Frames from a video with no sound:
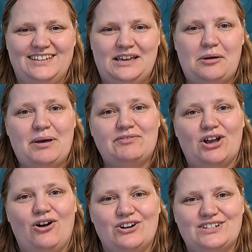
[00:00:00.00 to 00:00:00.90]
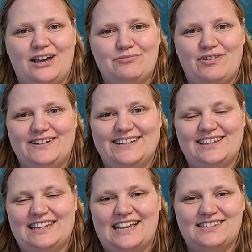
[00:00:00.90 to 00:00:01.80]
I'm having a hard time finding
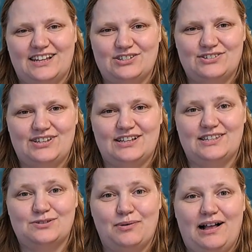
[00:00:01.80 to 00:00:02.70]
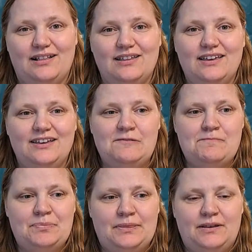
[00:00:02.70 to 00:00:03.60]
the last exercise as well.
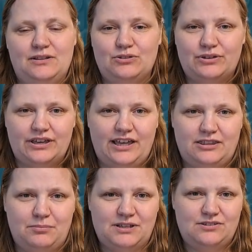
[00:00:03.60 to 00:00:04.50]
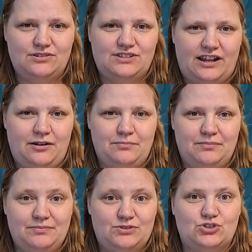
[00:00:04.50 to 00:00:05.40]
Looking at the muscles that
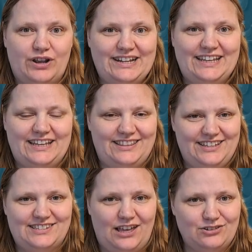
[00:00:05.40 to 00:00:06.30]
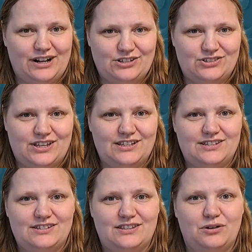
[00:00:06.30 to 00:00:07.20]
I'm training in these other
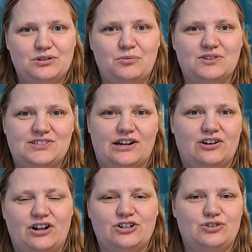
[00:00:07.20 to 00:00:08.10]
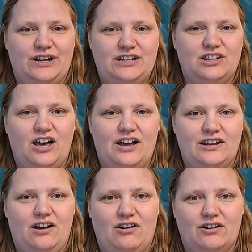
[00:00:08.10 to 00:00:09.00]
exercises, the only ones that are not trained a
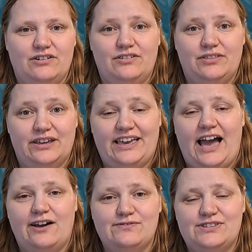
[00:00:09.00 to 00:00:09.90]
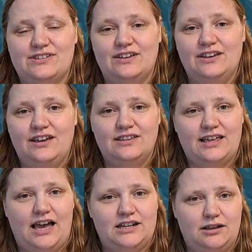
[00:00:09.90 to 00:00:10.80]
lot are the calves,
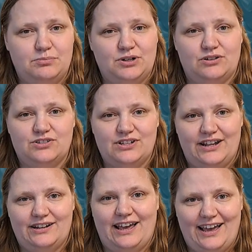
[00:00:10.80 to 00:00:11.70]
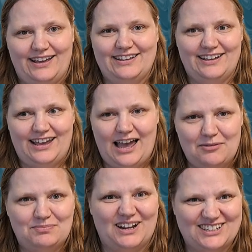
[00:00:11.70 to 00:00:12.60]
the adductors, and
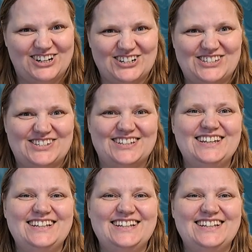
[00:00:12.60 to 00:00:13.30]
abductors.